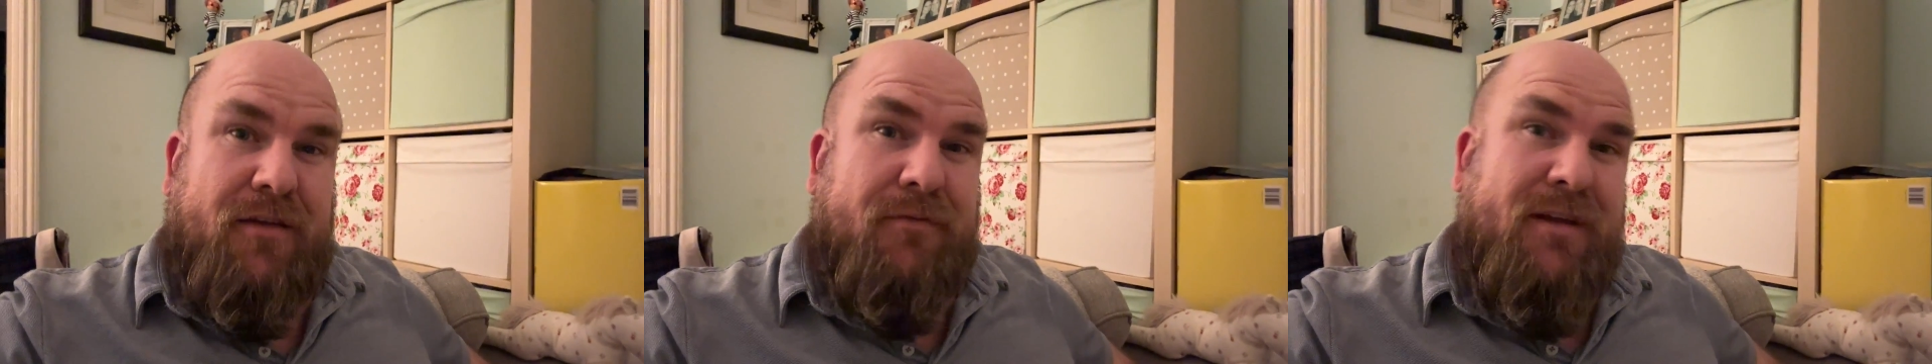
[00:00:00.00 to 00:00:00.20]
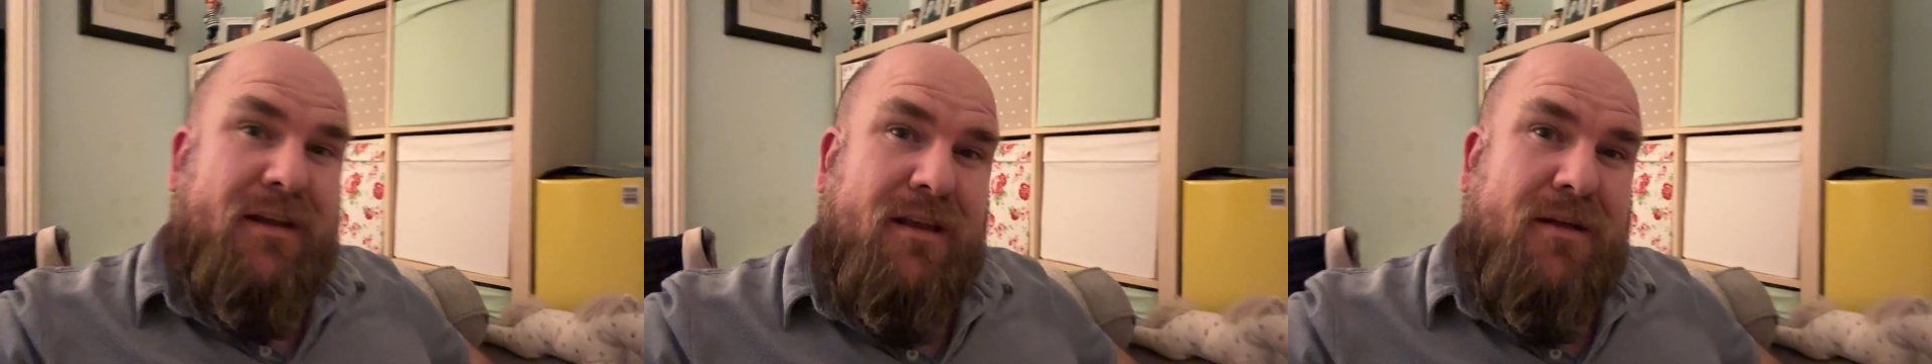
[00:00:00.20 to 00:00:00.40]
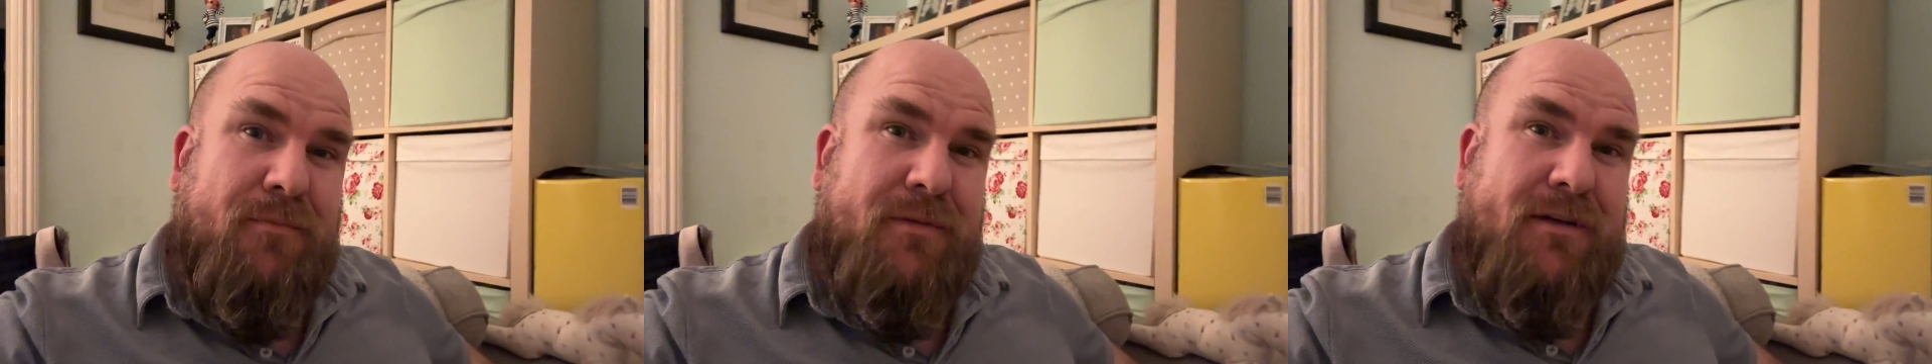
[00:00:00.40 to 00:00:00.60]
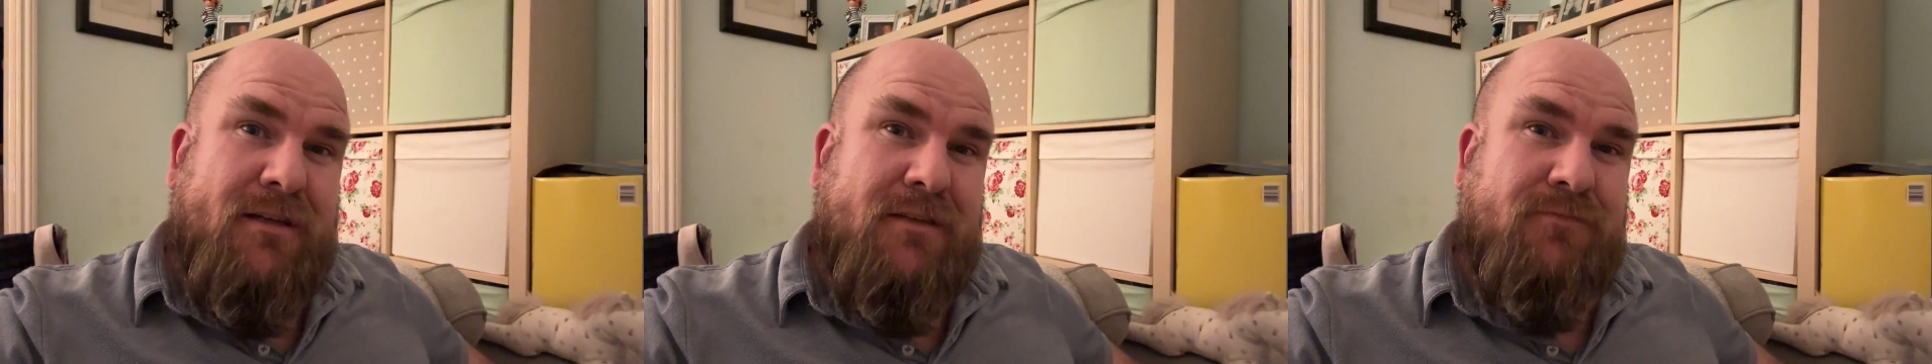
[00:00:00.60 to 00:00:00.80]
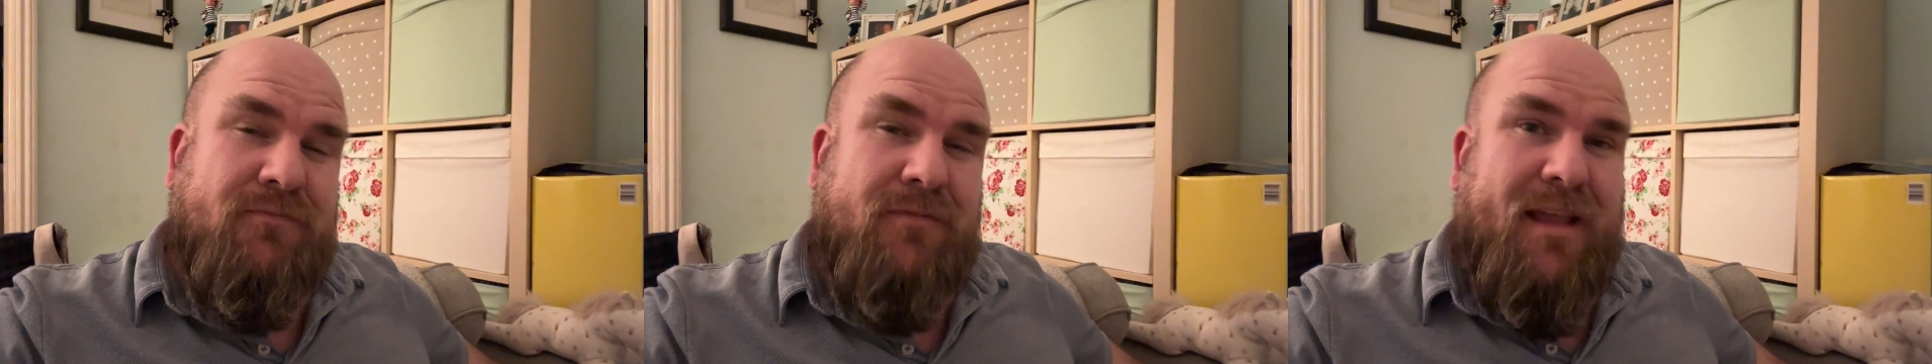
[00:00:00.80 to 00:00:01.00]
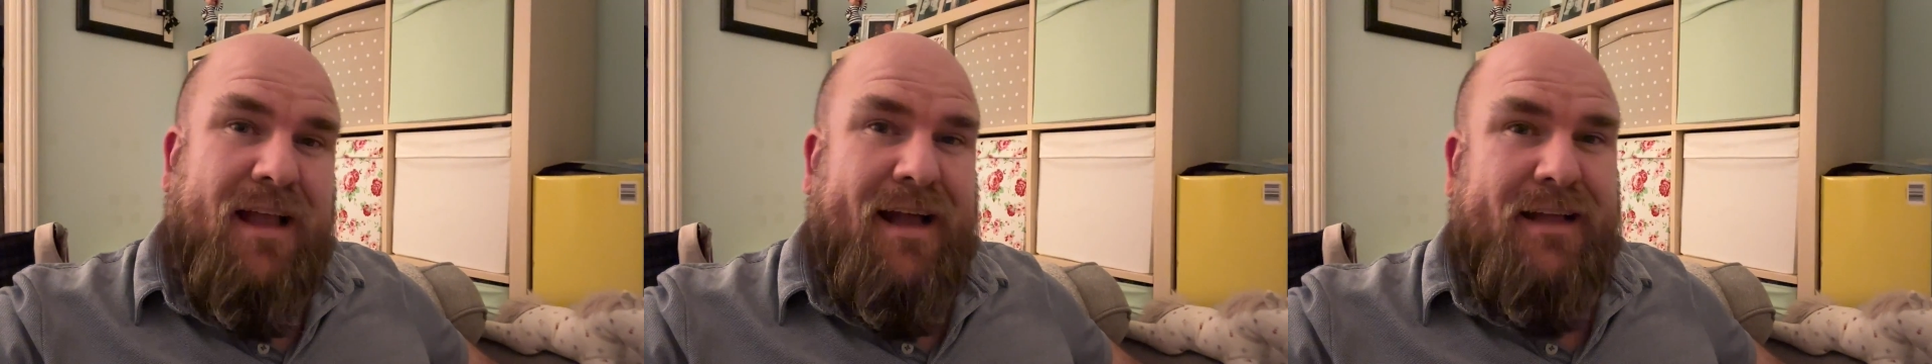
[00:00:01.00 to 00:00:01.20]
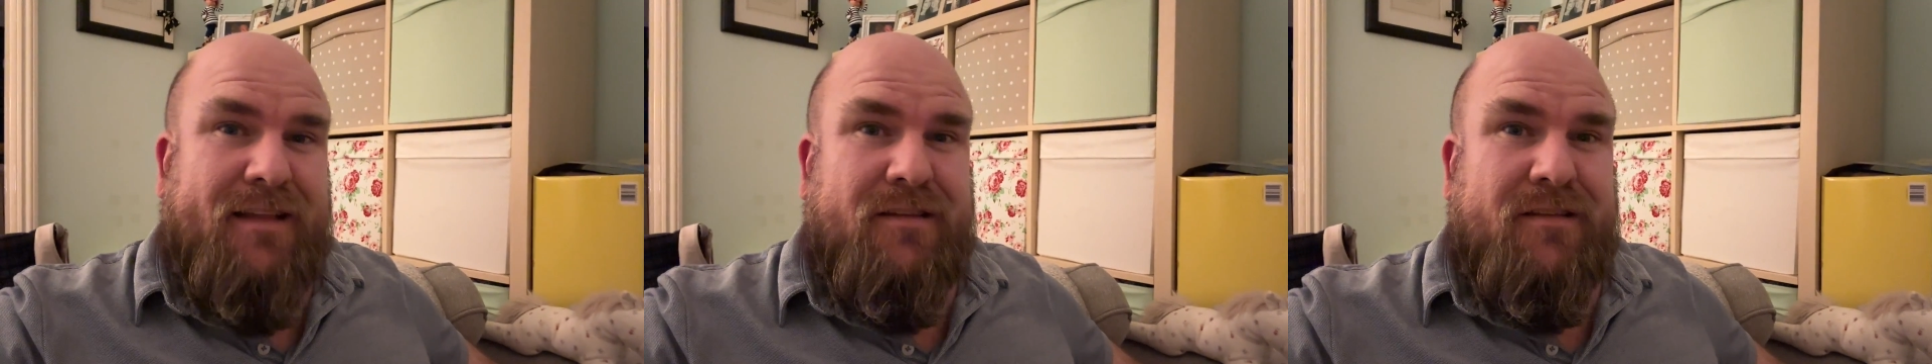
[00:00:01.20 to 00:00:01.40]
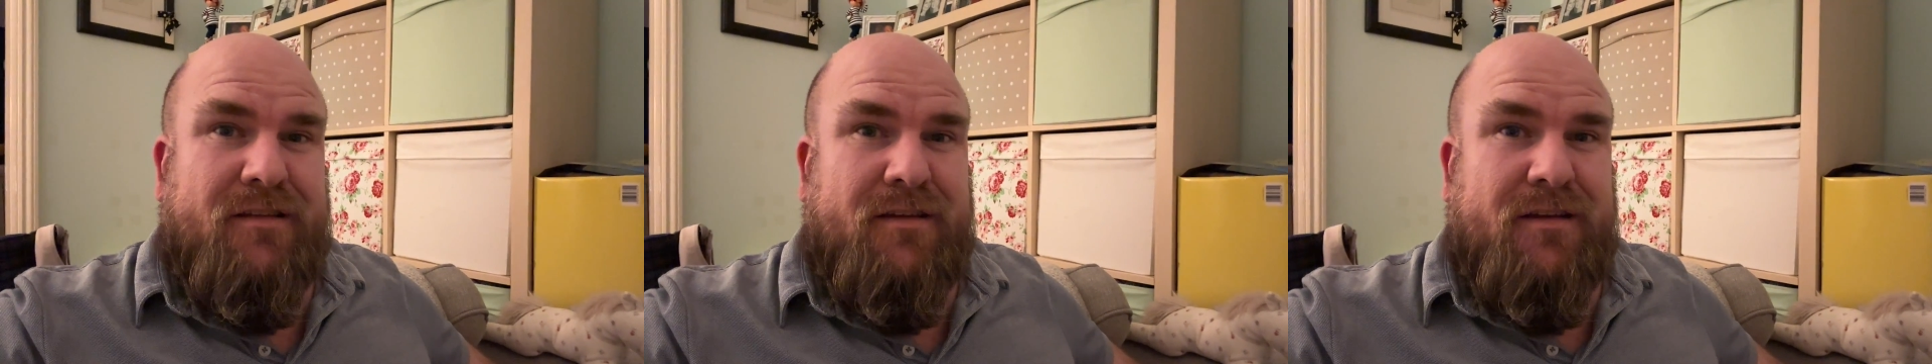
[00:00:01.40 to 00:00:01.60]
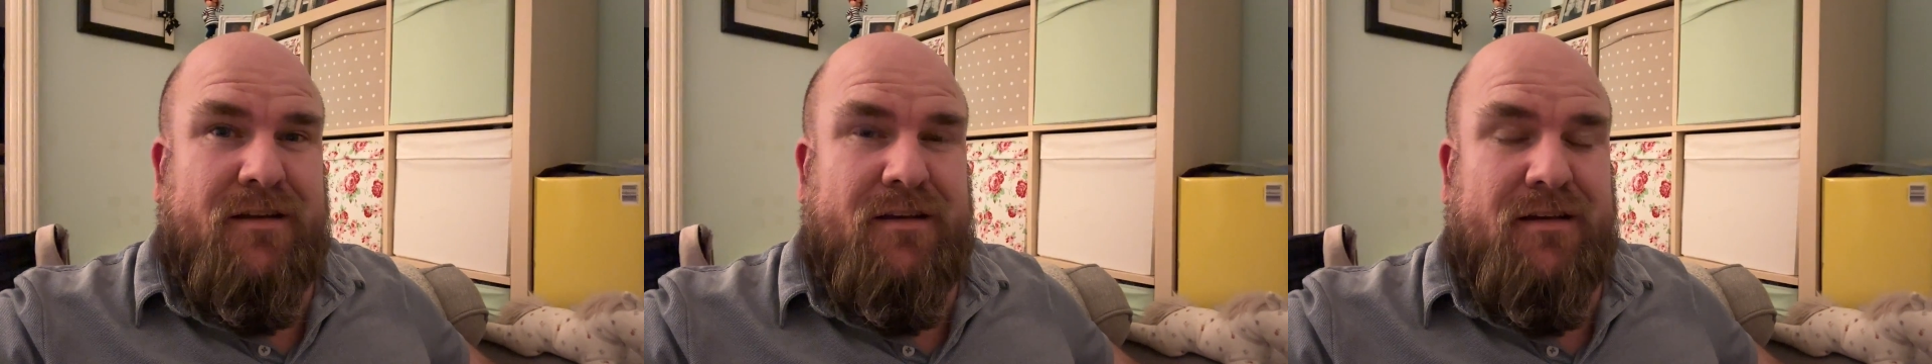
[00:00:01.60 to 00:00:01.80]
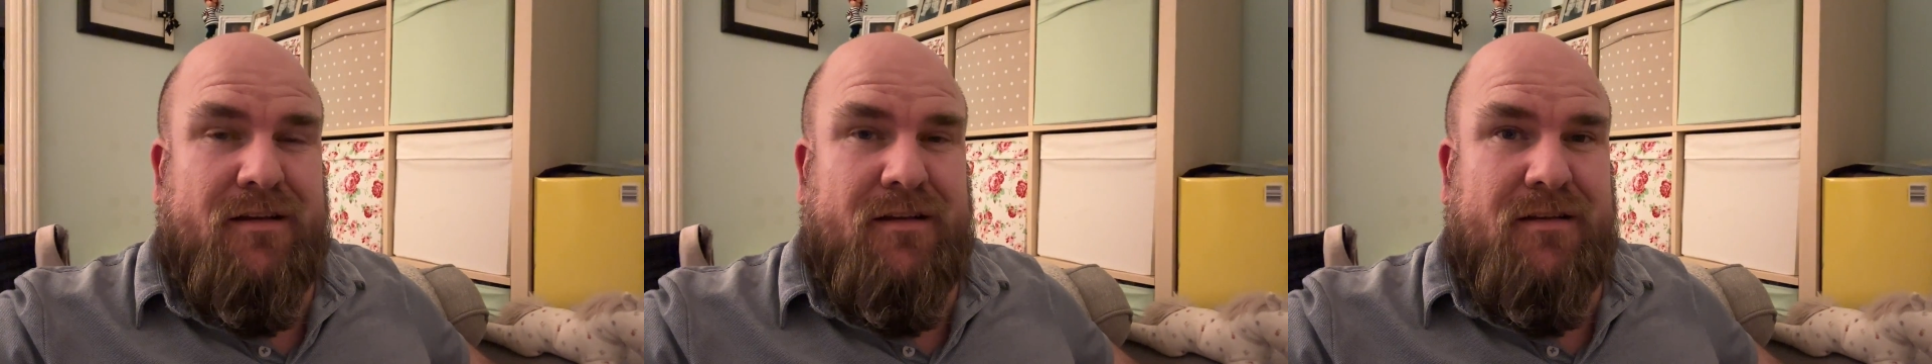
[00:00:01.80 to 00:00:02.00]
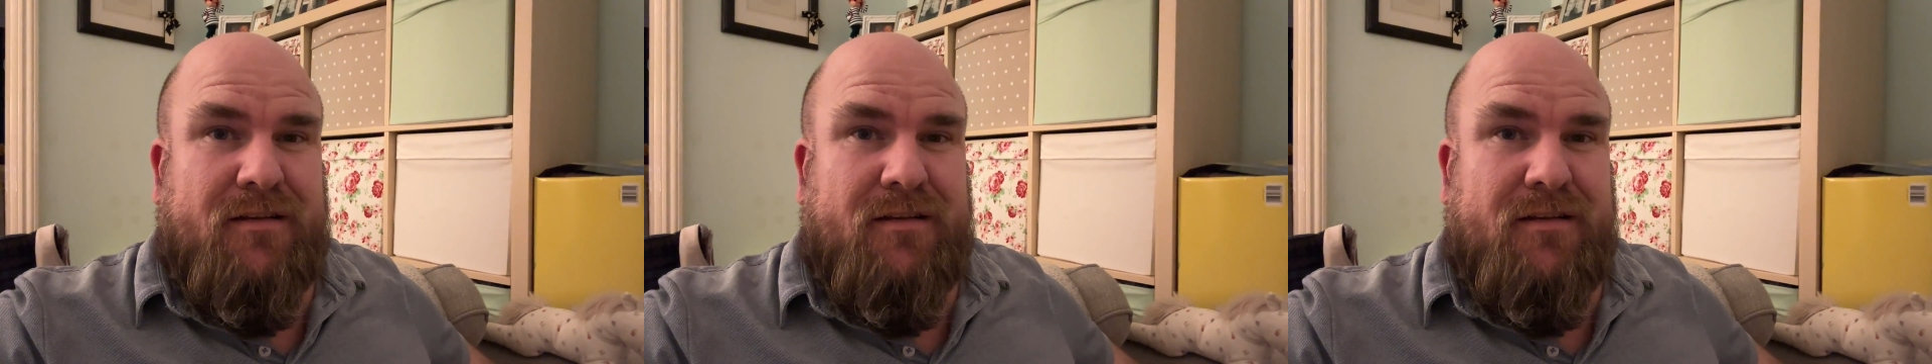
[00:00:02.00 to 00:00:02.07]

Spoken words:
a VIN number and a